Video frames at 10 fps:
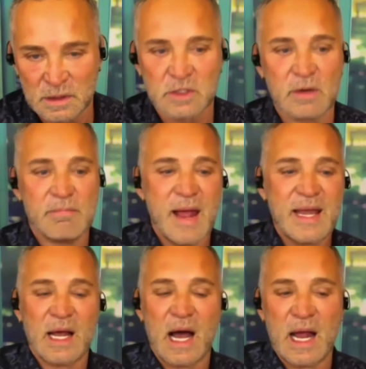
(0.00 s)
So it
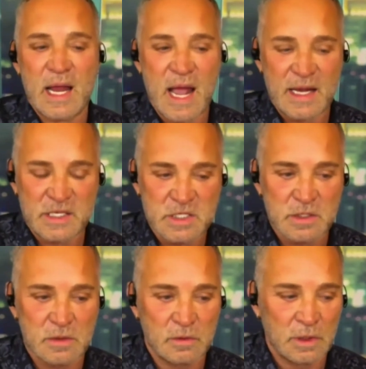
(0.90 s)
meant I had
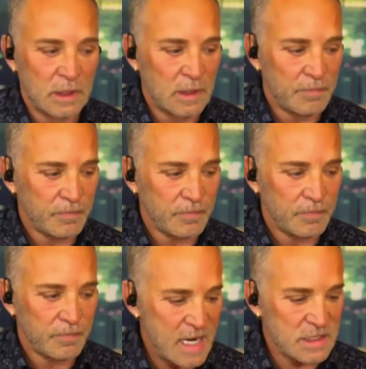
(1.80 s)
to,
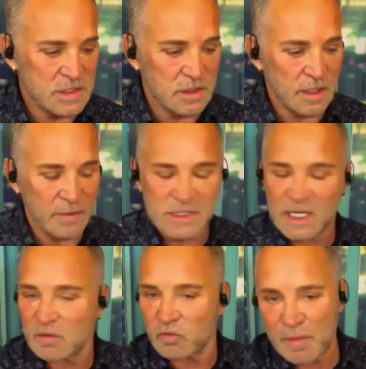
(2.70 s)

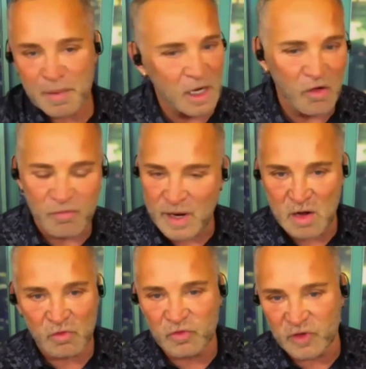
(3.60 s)
it was like ripping off
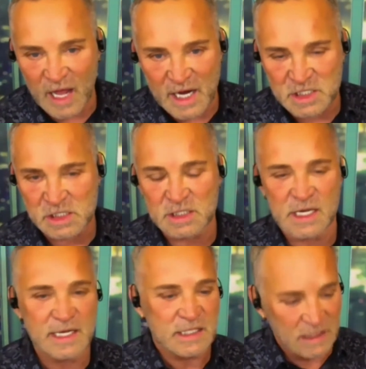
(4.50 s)
my own flesh
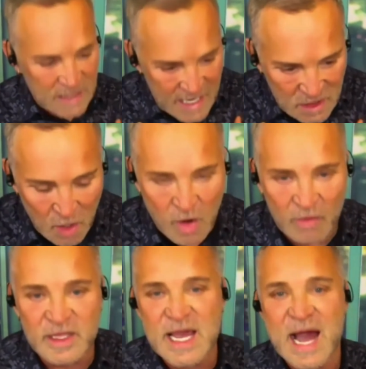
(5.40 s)
because I had to let
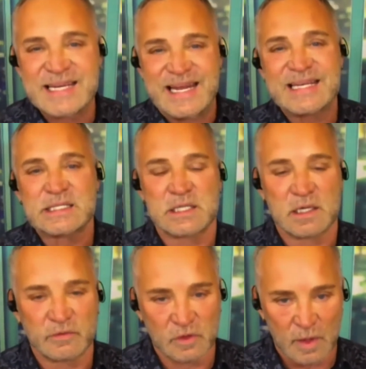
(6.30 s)
go of the
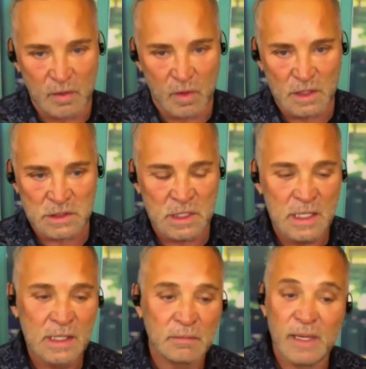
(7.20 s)
identity of who I was.
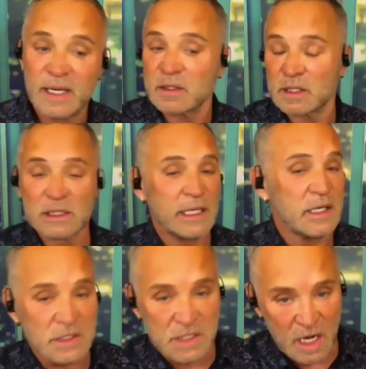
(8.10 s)
Many of the
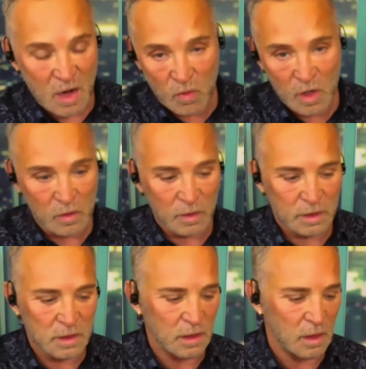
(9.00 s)
leaders that I work
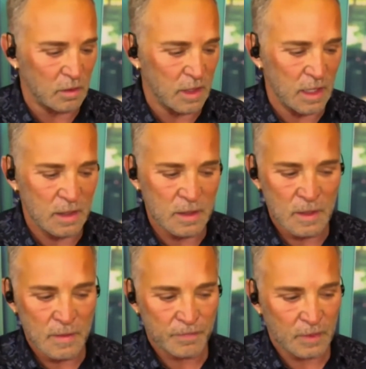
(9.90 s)
with,
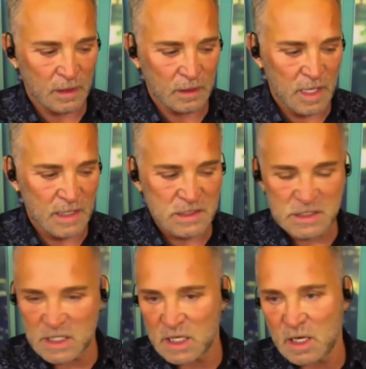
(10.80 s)
they're
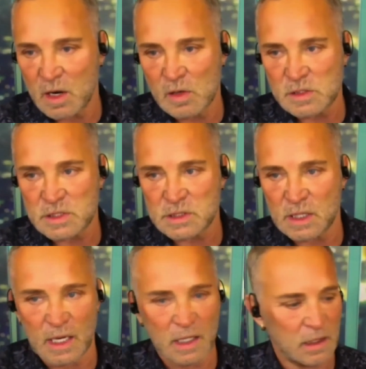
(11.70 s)
CEOs and
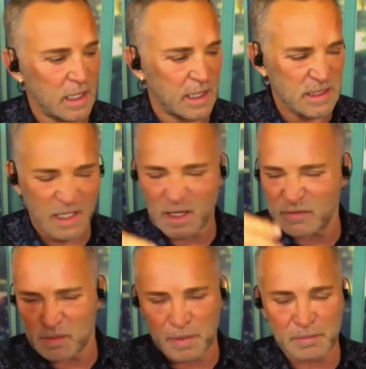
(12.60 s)

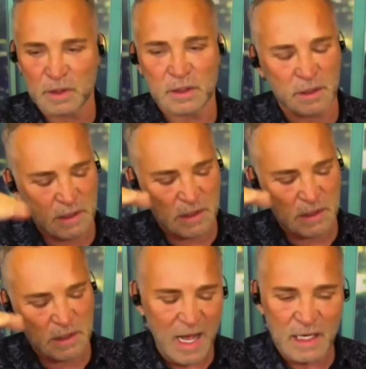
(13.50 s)
executives and people at this
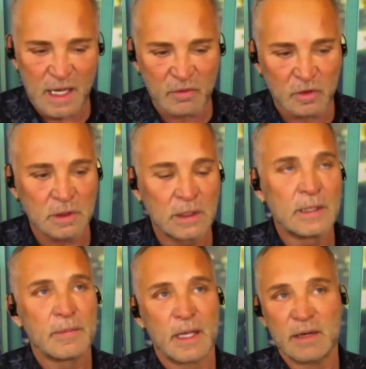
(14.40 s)
high level.
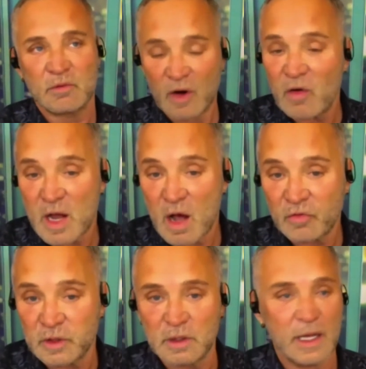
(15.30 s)
And very
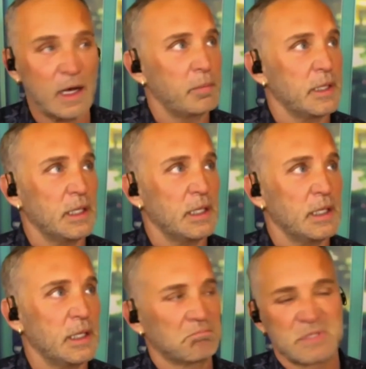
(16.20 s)
often they'll be
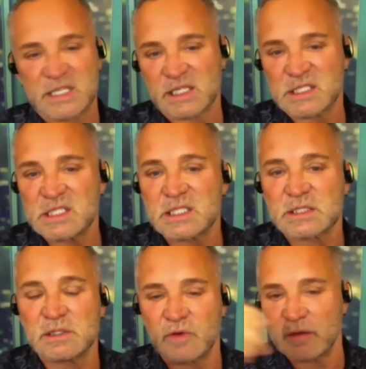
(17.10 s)
60,
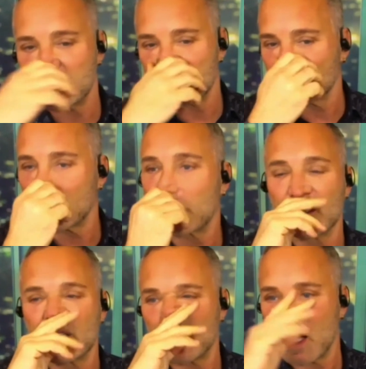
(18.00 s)
65 years old. And I
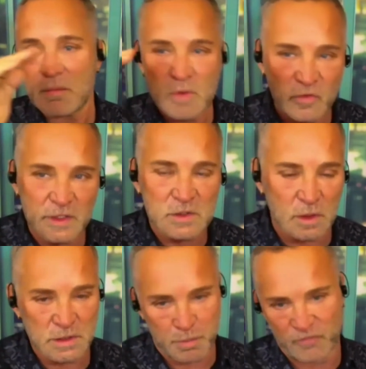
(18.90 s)
go, I'm moving
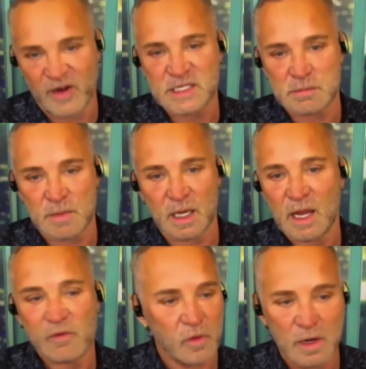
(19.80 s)
towards a phase in my
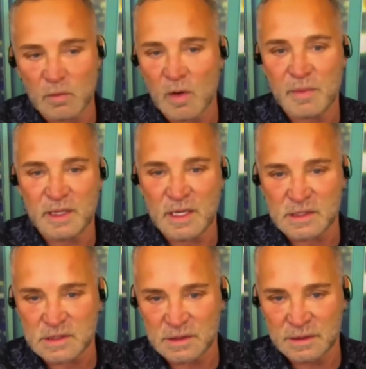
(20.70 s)
life where I won't be
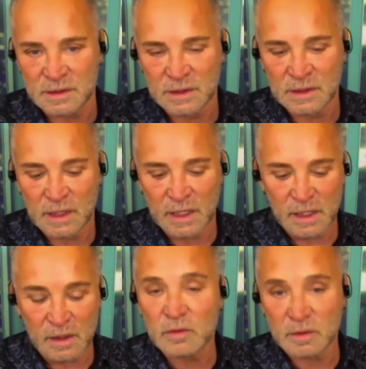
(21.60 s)
this. And
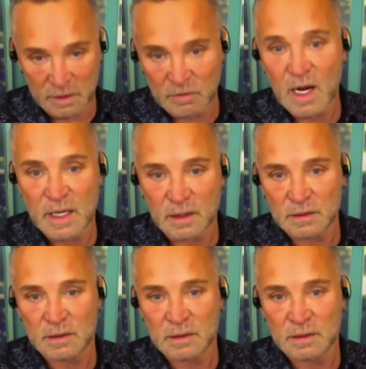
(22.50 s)
I go, you're right.